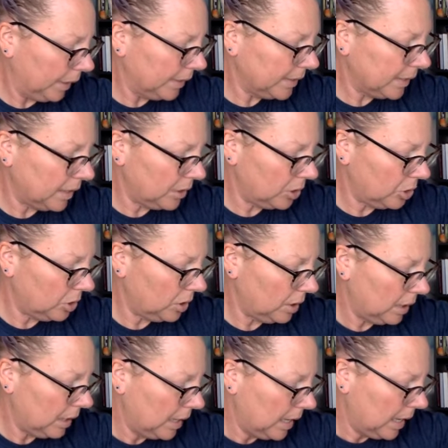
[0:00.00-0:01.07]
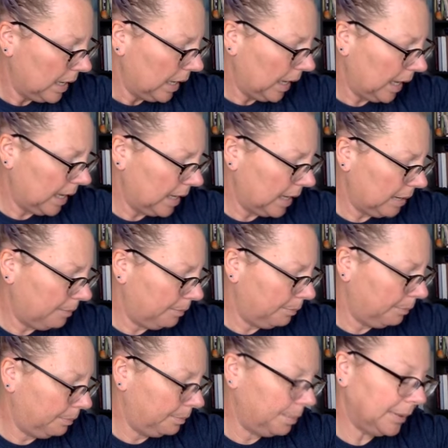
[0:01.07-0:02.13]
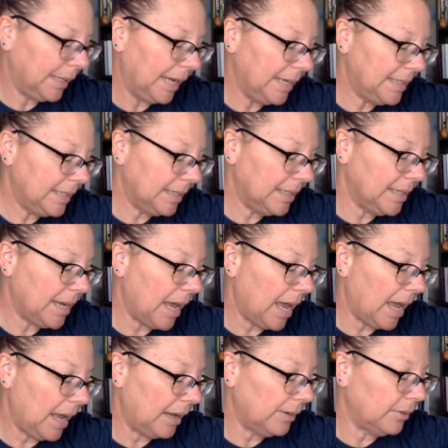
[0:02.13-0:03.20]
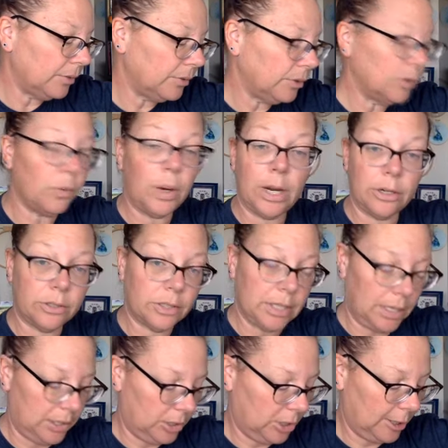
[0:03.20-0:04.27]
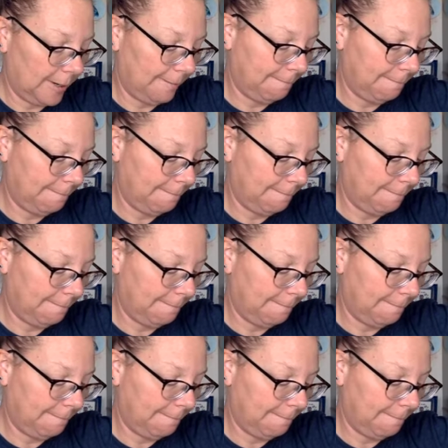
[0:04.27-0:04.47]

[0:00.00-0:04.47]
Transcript: stitch and a plated diagonal square stitch